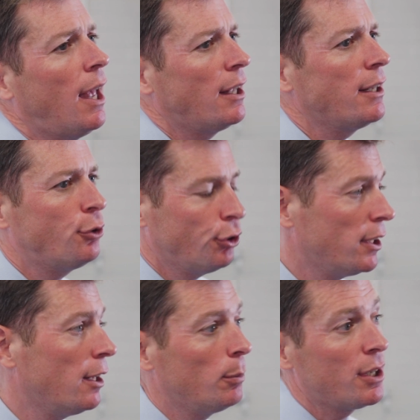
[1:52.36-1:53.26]
And I took
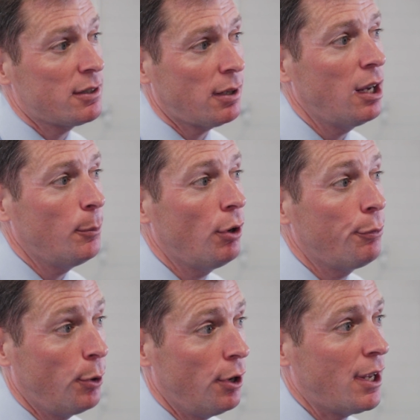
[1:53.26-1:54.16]
a little bit of time
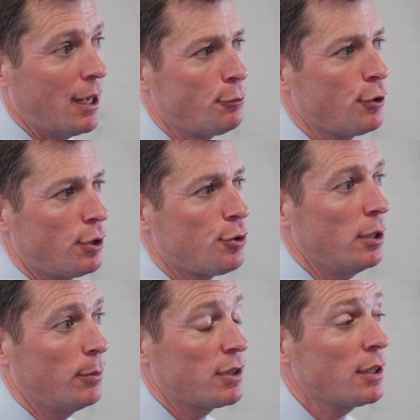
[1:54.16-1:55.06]
off work after the
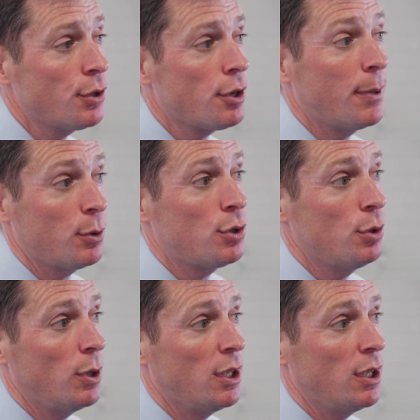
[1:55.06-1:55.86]
treatment. I took about two